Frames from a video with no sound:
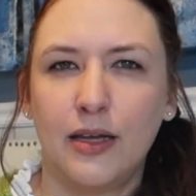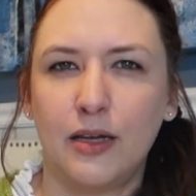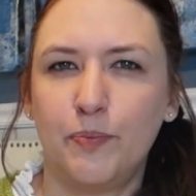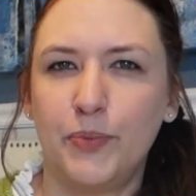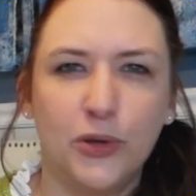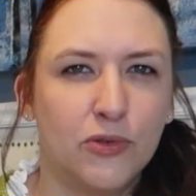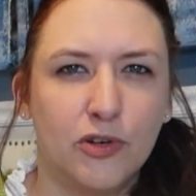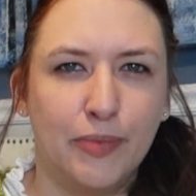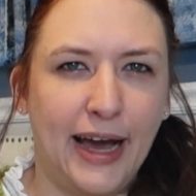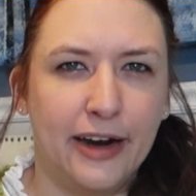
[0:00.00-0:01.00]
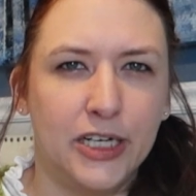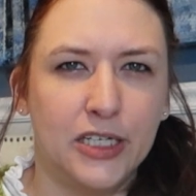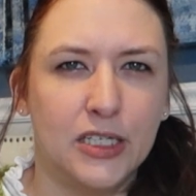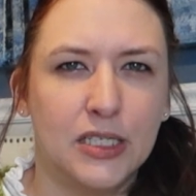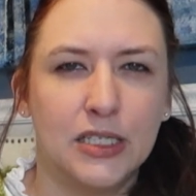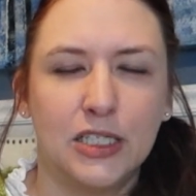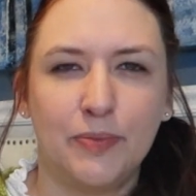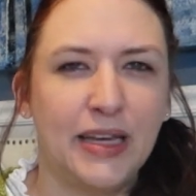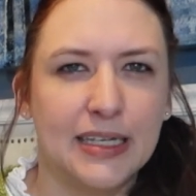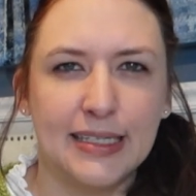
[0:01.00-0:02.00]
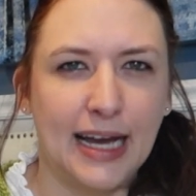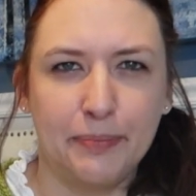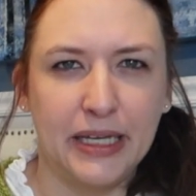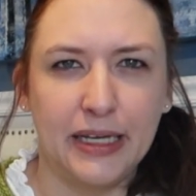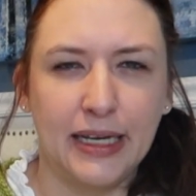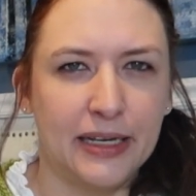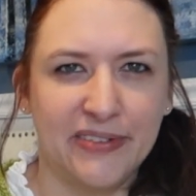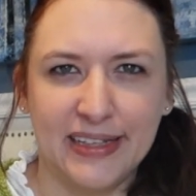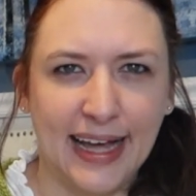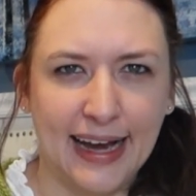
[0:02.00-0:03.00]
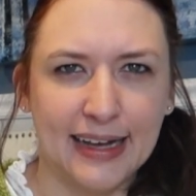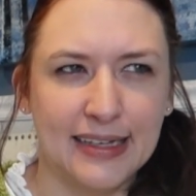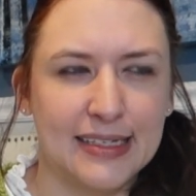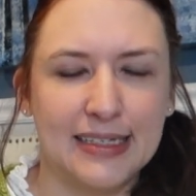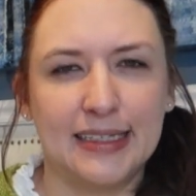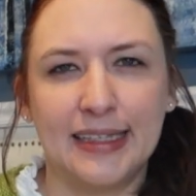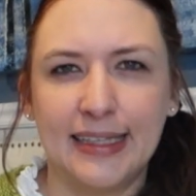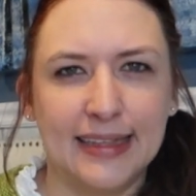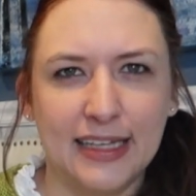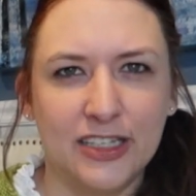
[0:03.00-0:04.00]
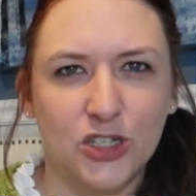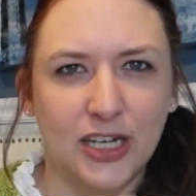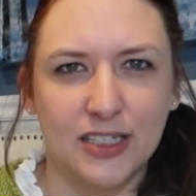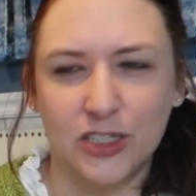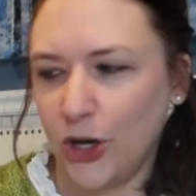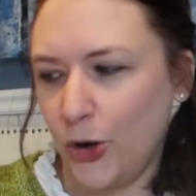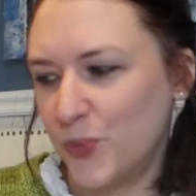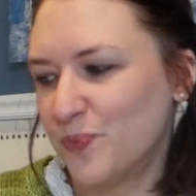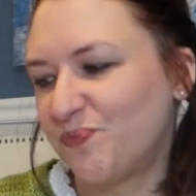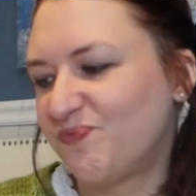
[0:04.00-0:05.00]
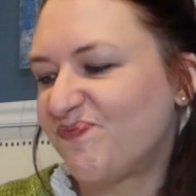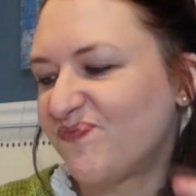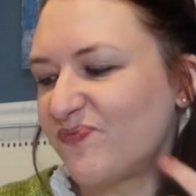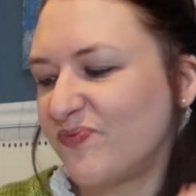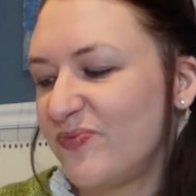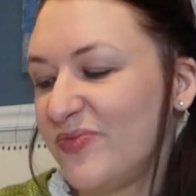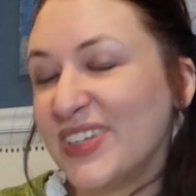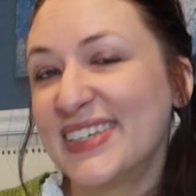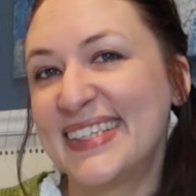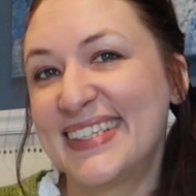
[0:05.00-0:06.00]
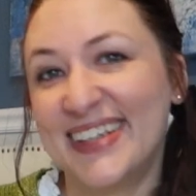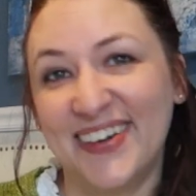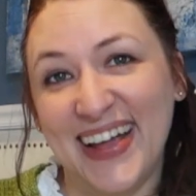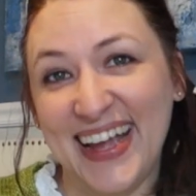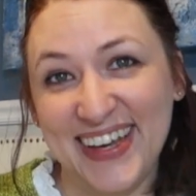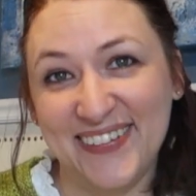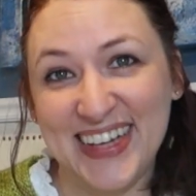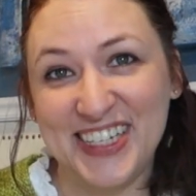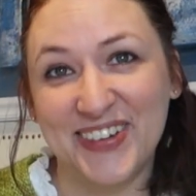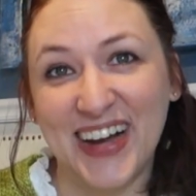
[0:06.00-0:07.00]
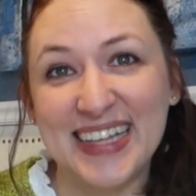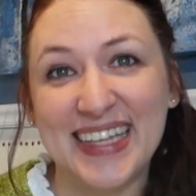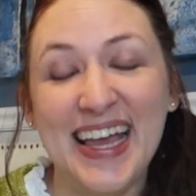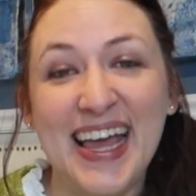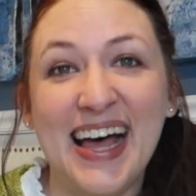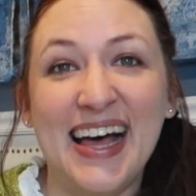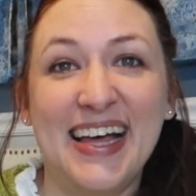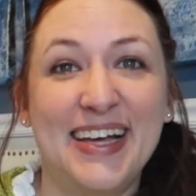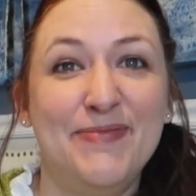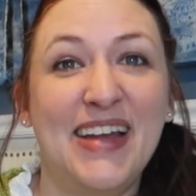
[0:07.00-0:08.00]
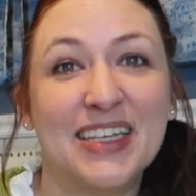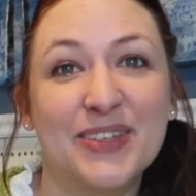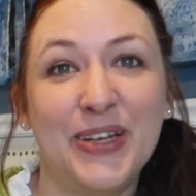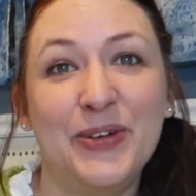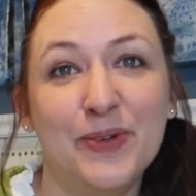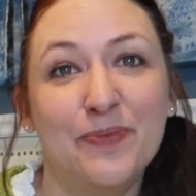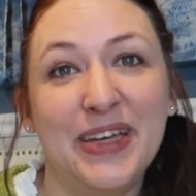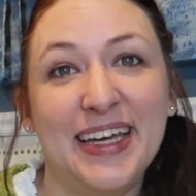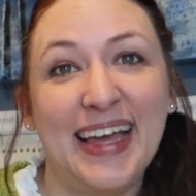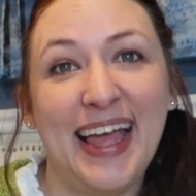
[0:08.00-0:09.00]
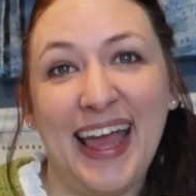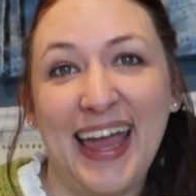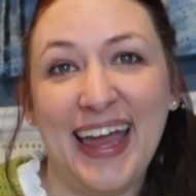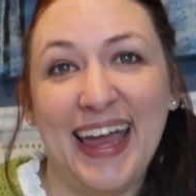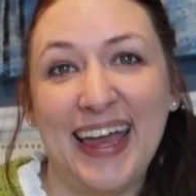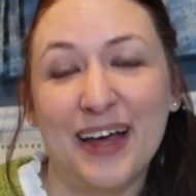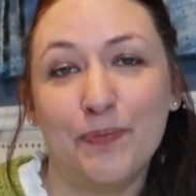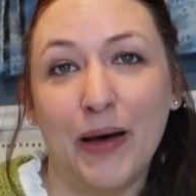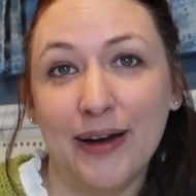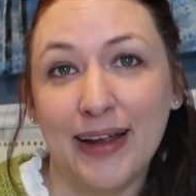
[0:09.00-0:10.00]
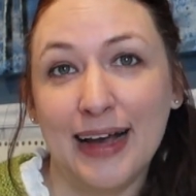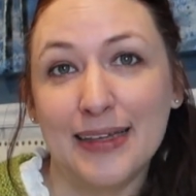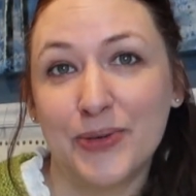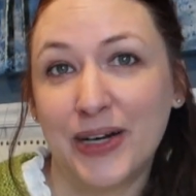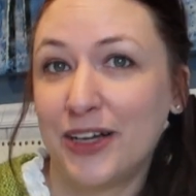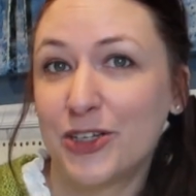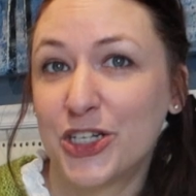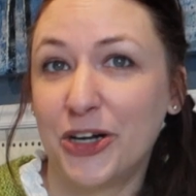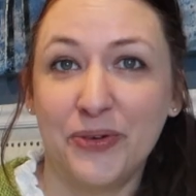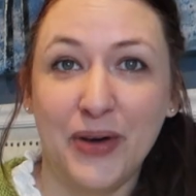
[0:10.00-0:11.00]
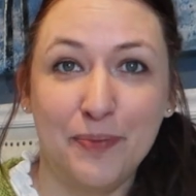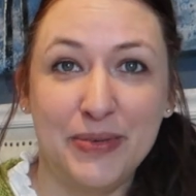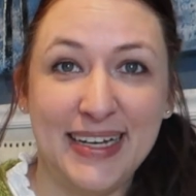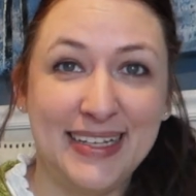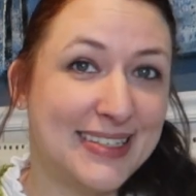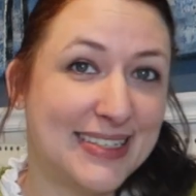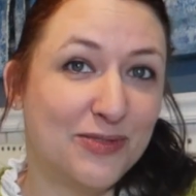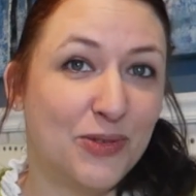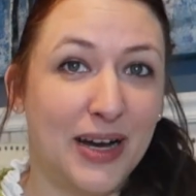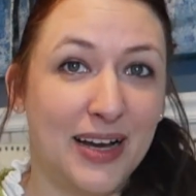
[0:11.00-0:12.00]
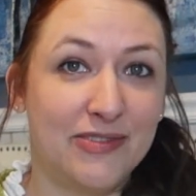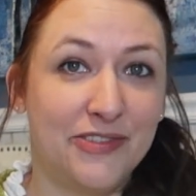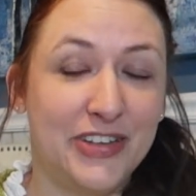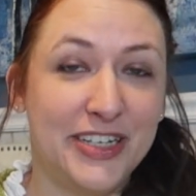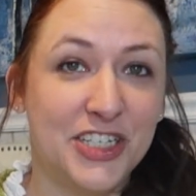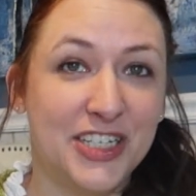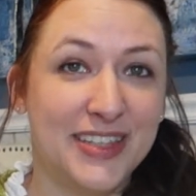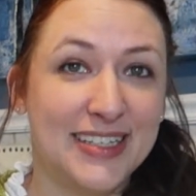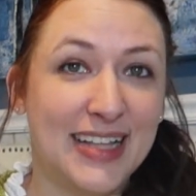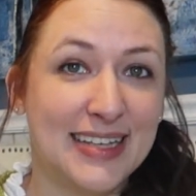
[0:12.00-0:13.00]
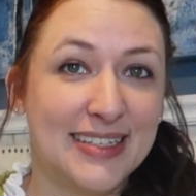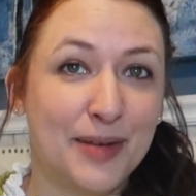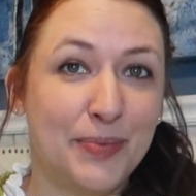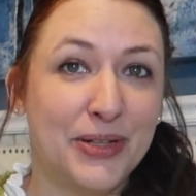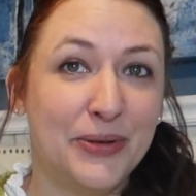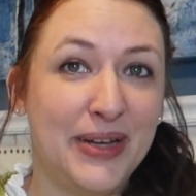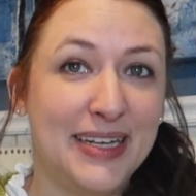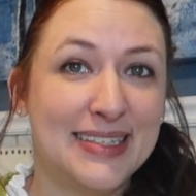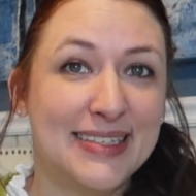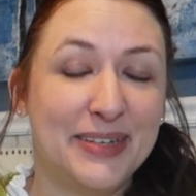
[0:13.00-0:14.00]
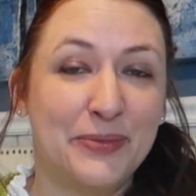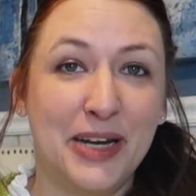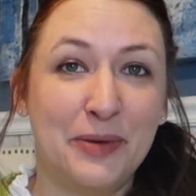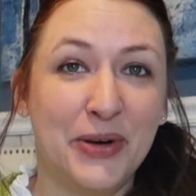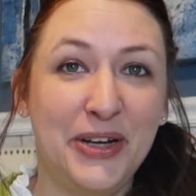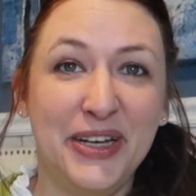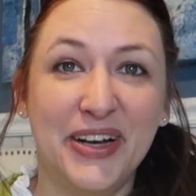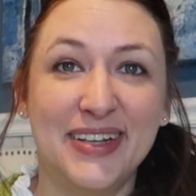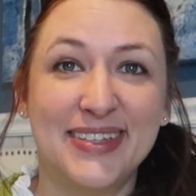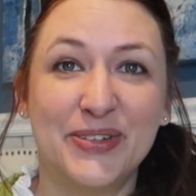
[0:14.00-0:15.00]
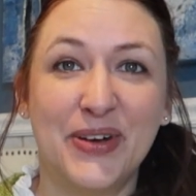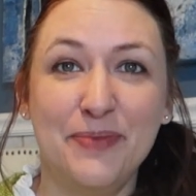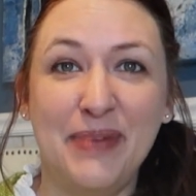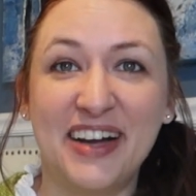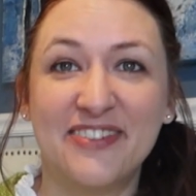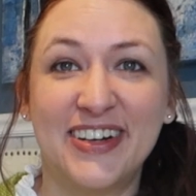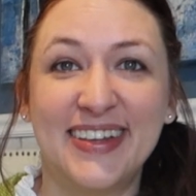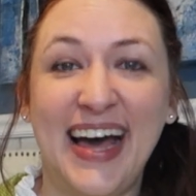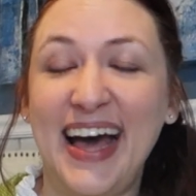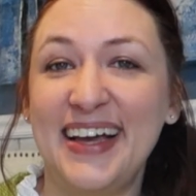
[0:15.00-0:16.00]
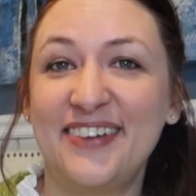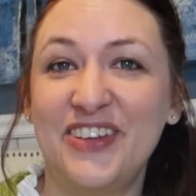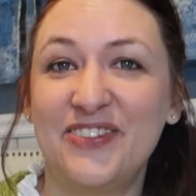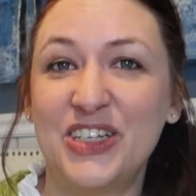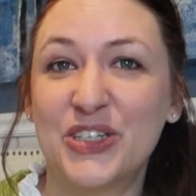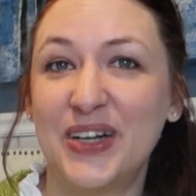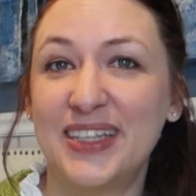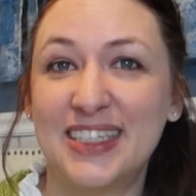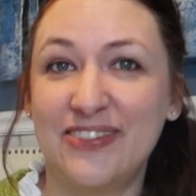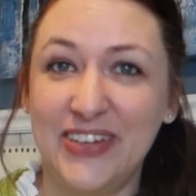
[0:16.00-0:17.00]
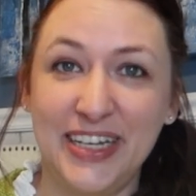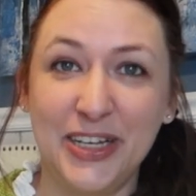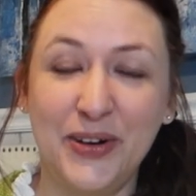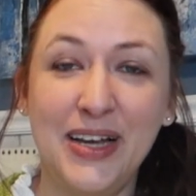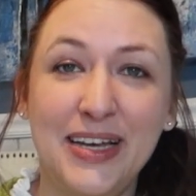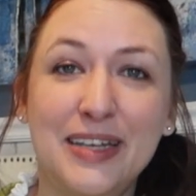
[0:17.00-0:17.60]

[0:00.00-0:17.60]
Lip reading: and beautiful patterns to make us happy and relaxed and let that stress go. So anyways, you guys, next week will be a podcast where I'll show updates of what I've finished the last couple of weeks and what I'm working on. So come back for that. If you've enjoyed this video,